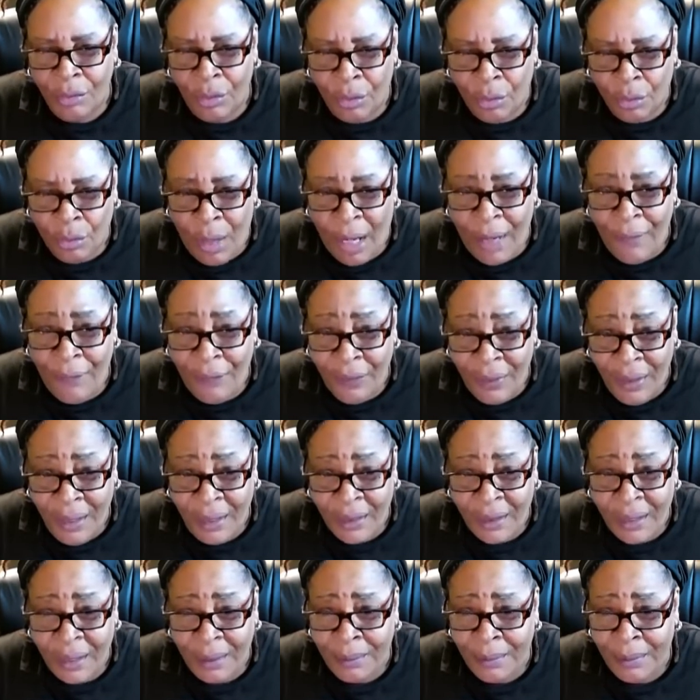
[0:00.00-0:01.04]
rightfully
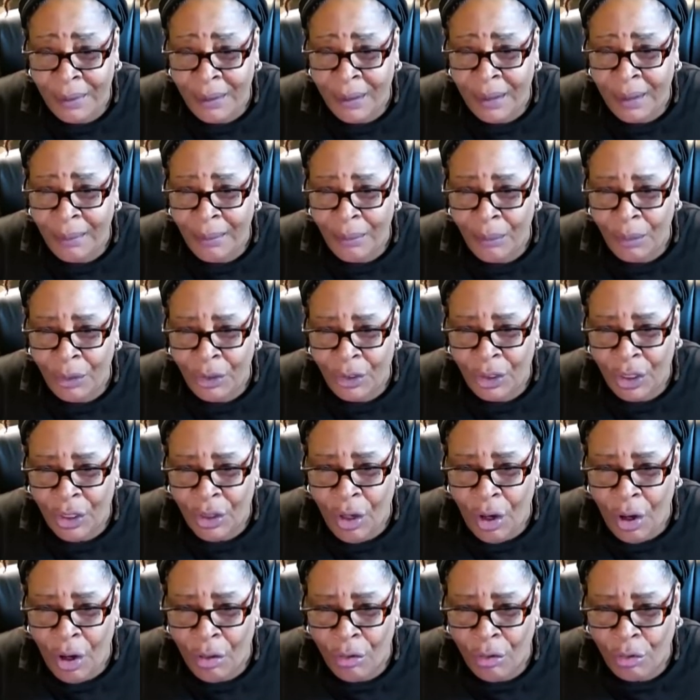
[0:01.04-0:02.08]
summed it up when she
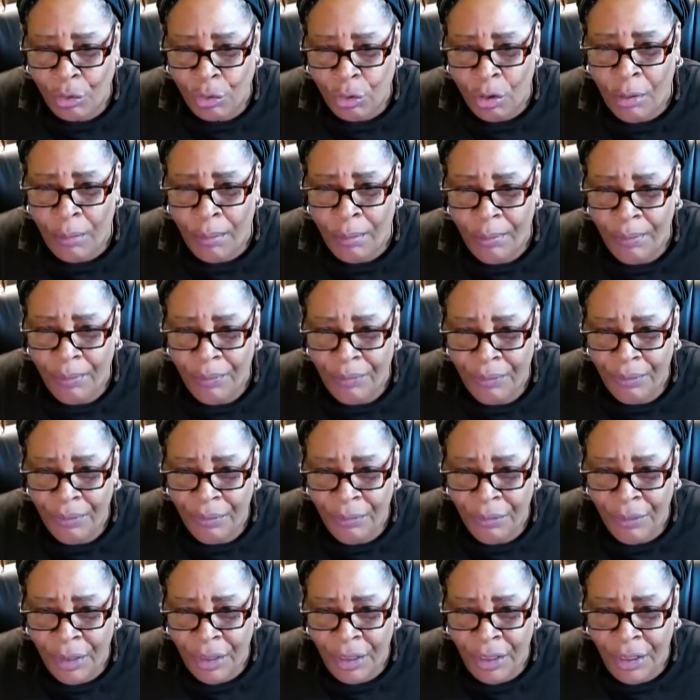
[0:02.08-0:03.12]
called Trump
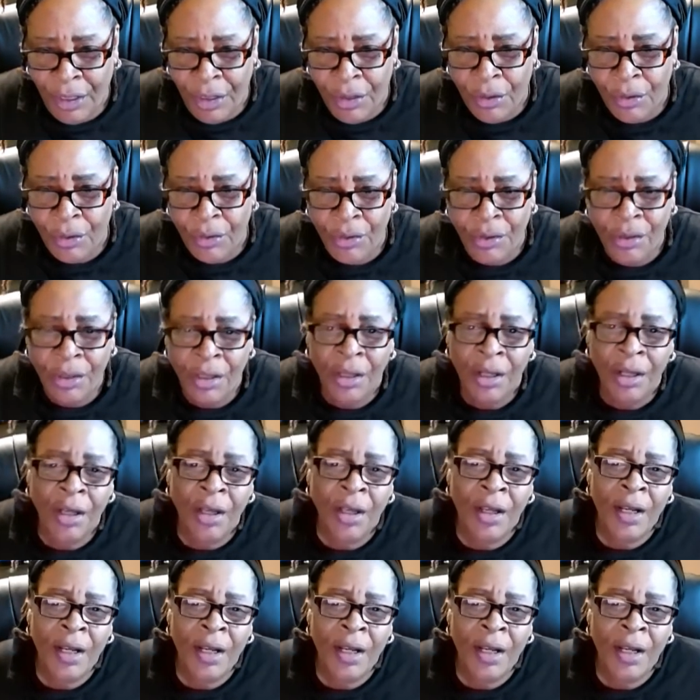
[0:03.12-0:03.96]
the year's